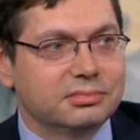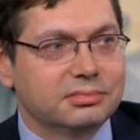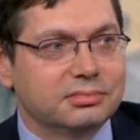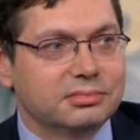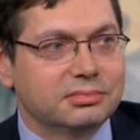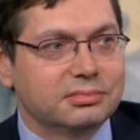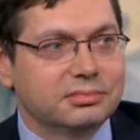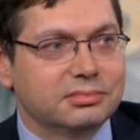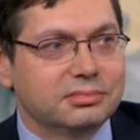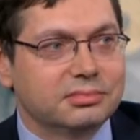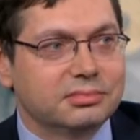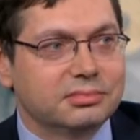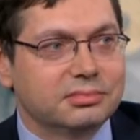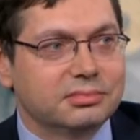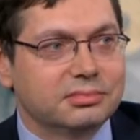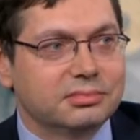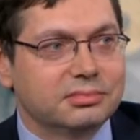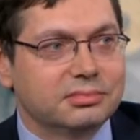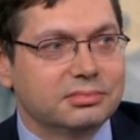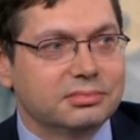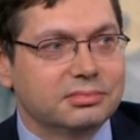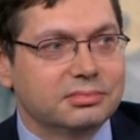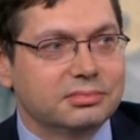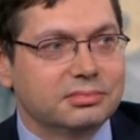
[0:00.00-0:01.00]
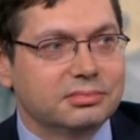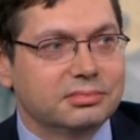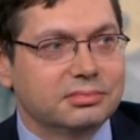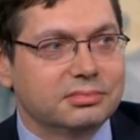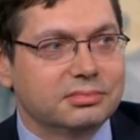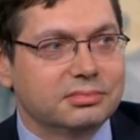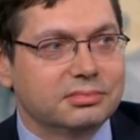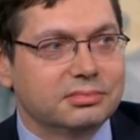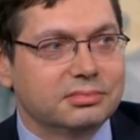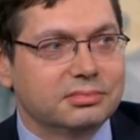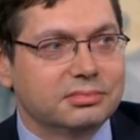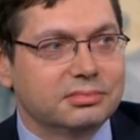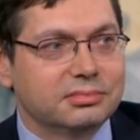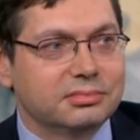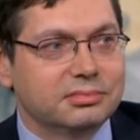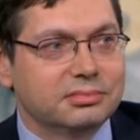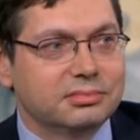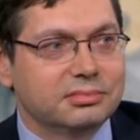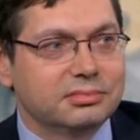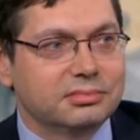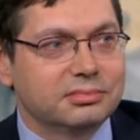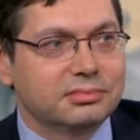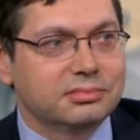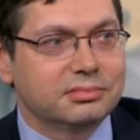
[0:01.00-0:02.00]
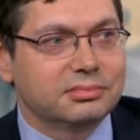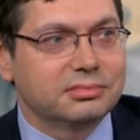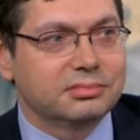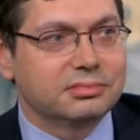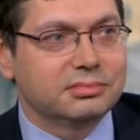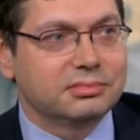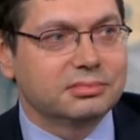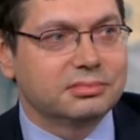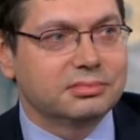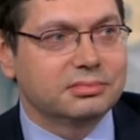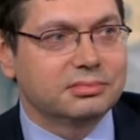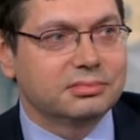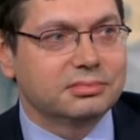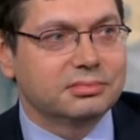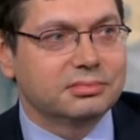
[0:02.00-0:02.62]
This person isn't speaking.